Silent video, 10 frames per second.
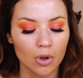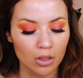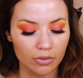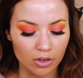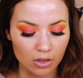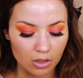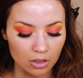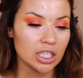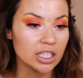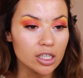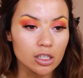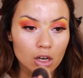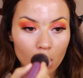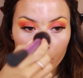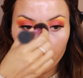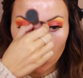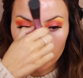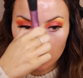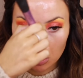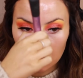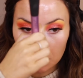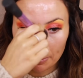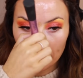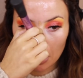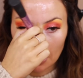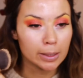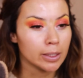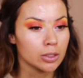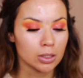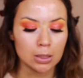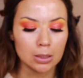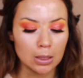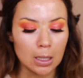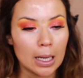the fuck? You need a lot of product, but it doesn't look